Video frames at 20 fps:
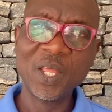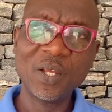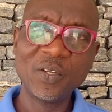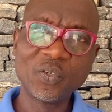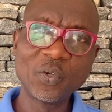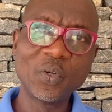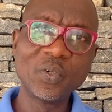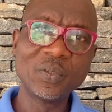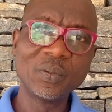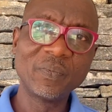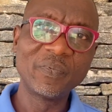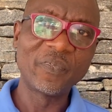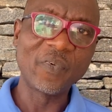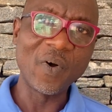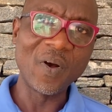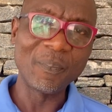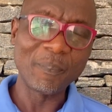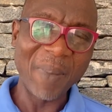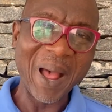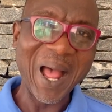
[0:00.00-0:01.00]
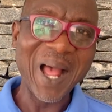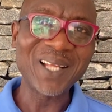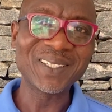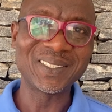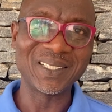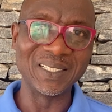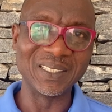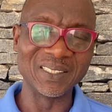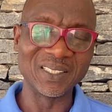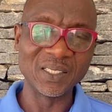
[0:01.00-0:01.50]
So for
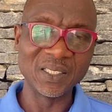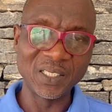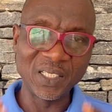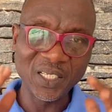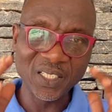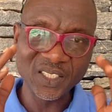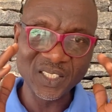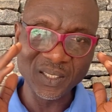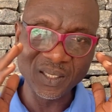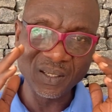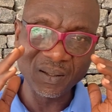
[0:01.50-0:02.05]
Parsons, this